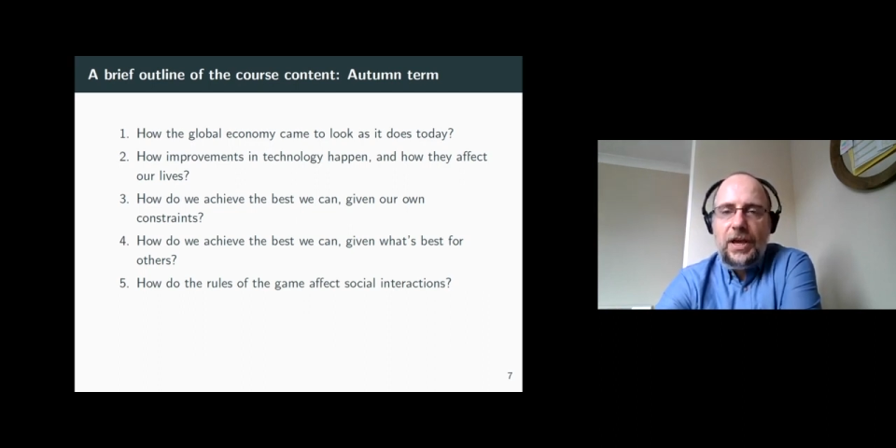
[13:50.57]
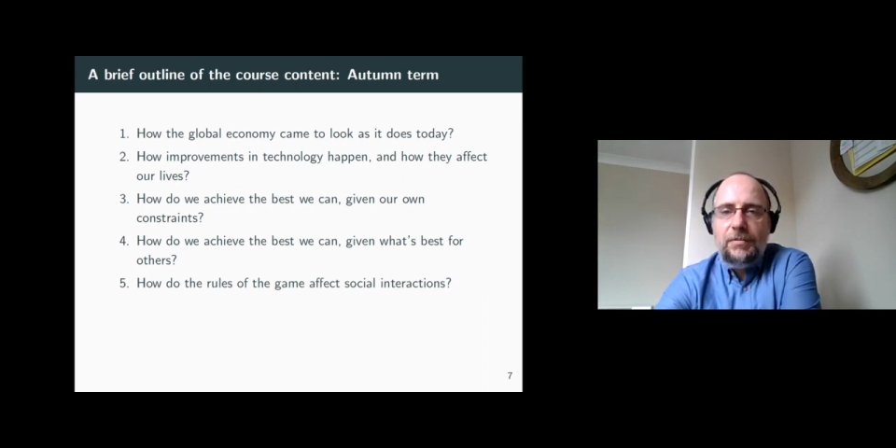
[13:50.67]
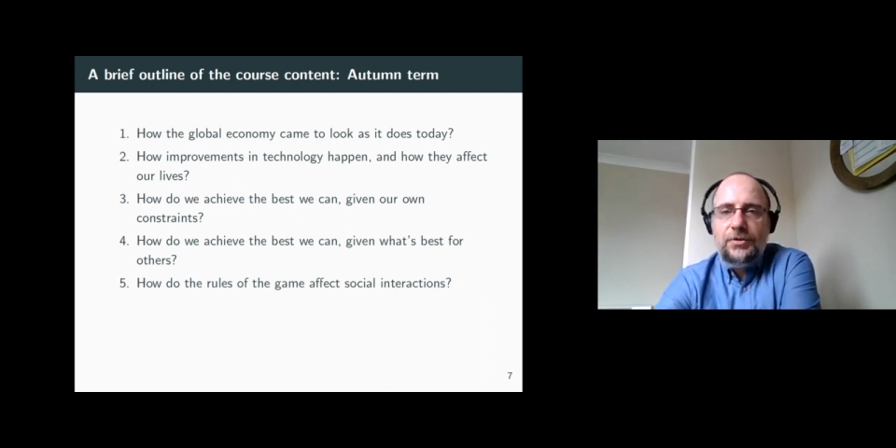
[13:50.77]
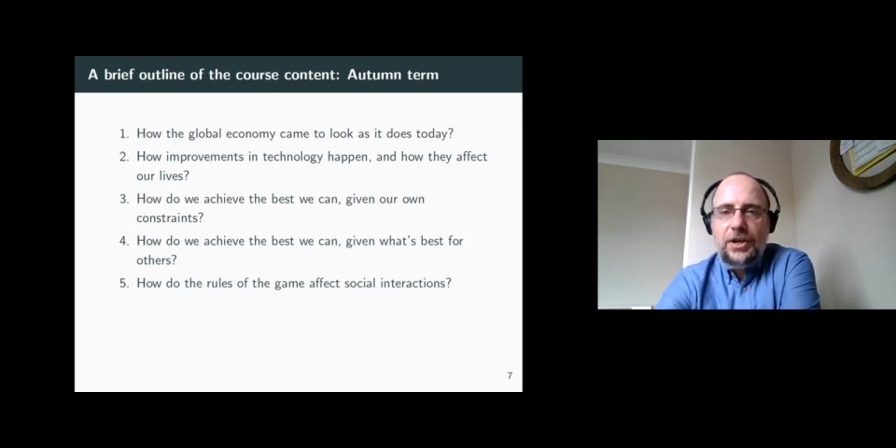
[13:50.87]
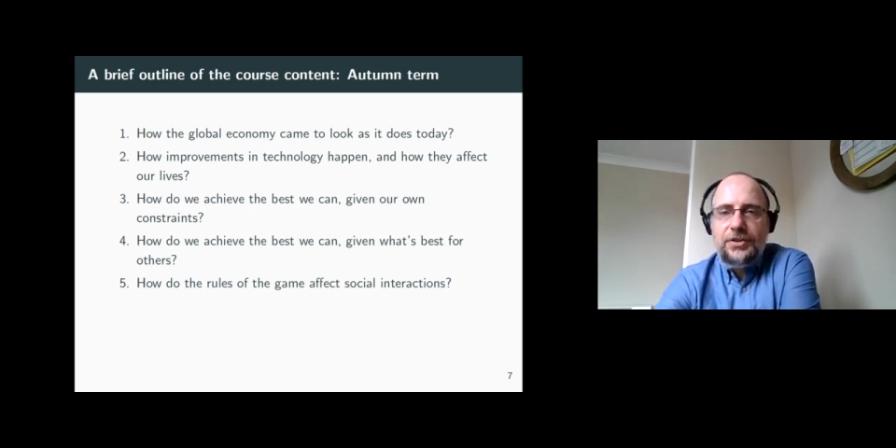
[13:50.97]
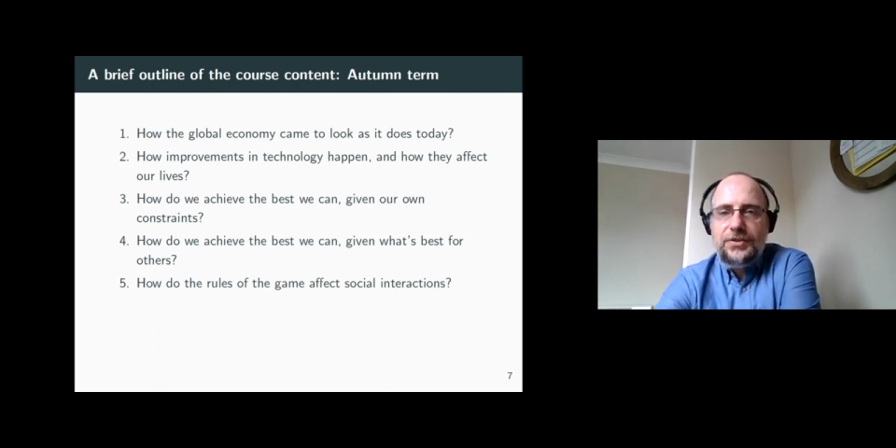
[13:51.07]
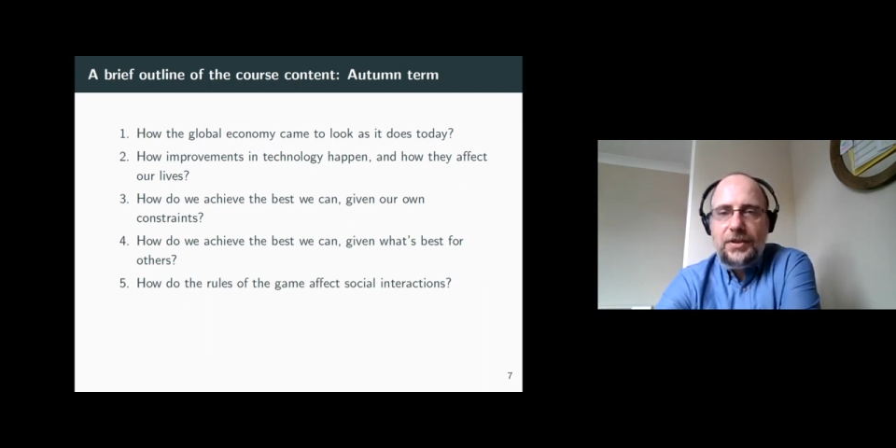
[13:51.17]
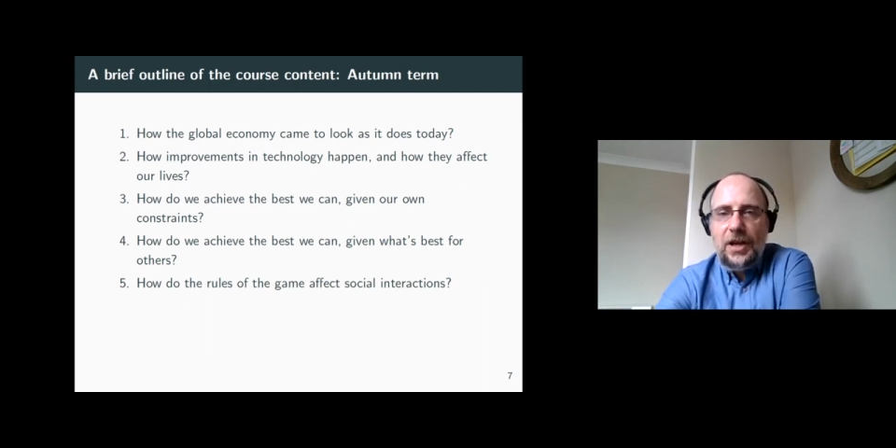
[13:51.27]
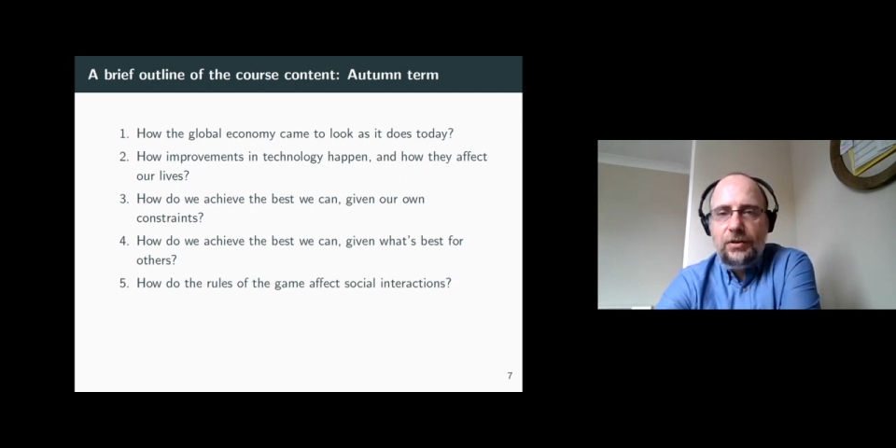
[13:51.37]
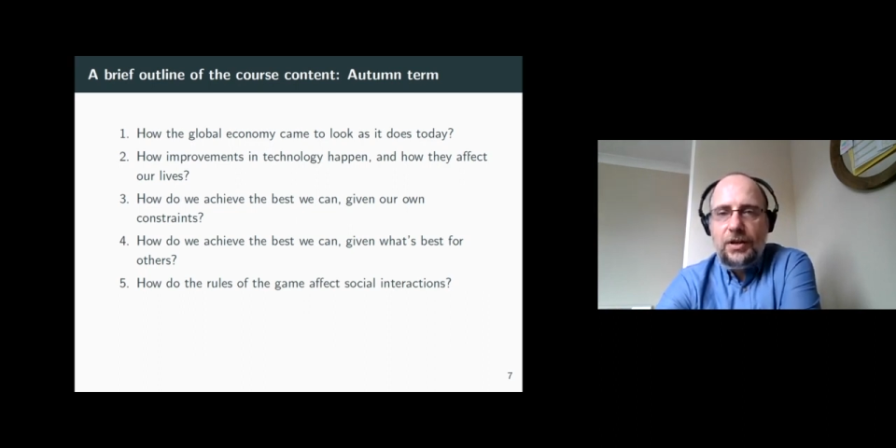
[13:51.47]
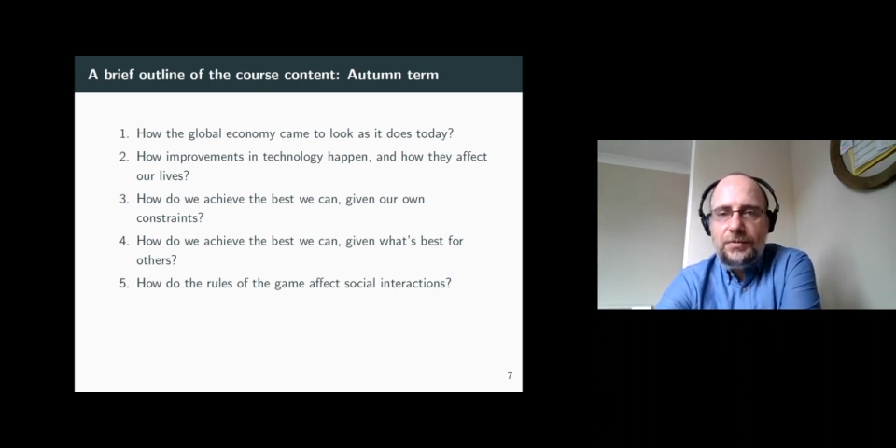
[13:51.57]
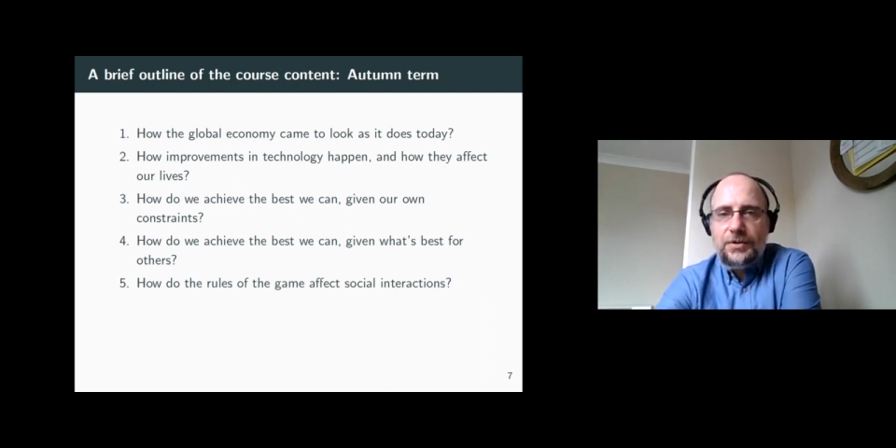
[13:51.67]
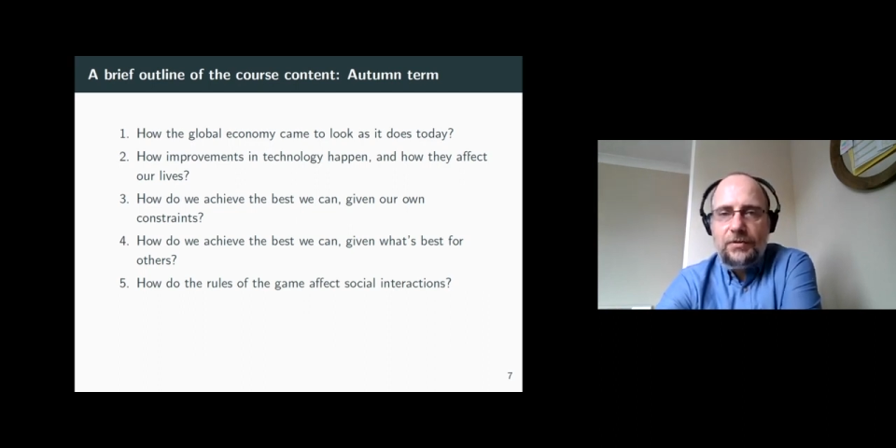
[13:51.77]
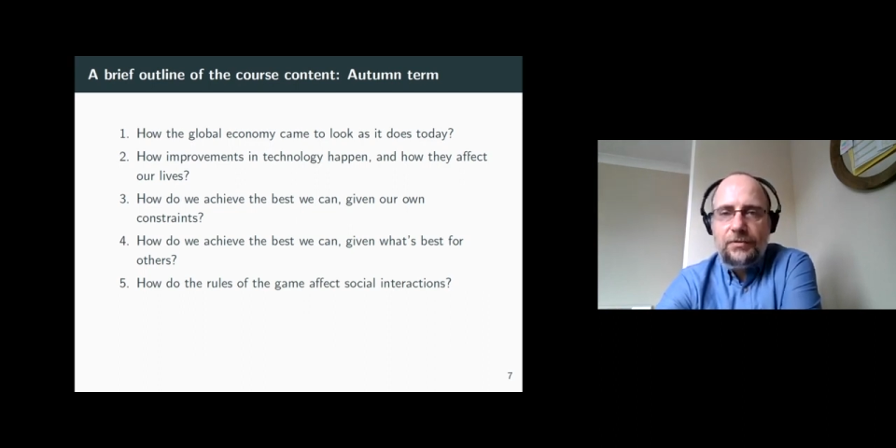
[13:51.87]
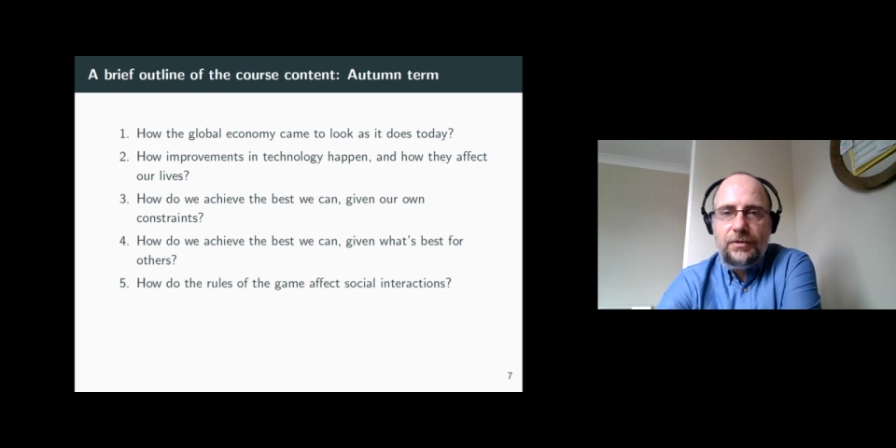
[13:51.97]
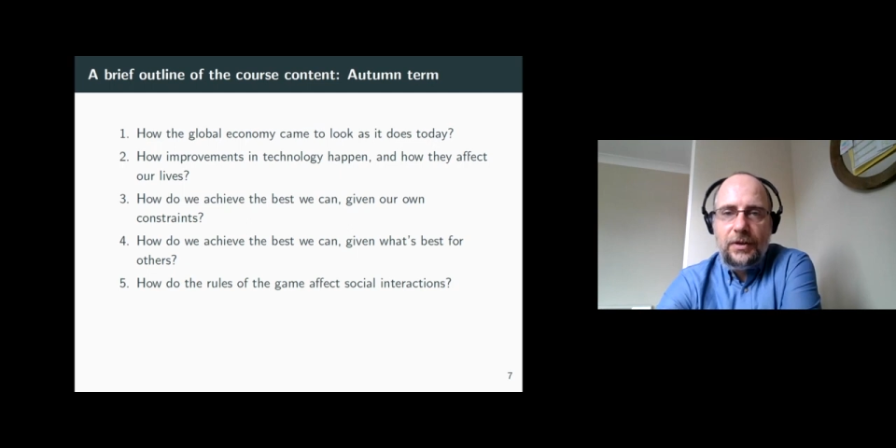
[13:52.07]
game changes the outcomes of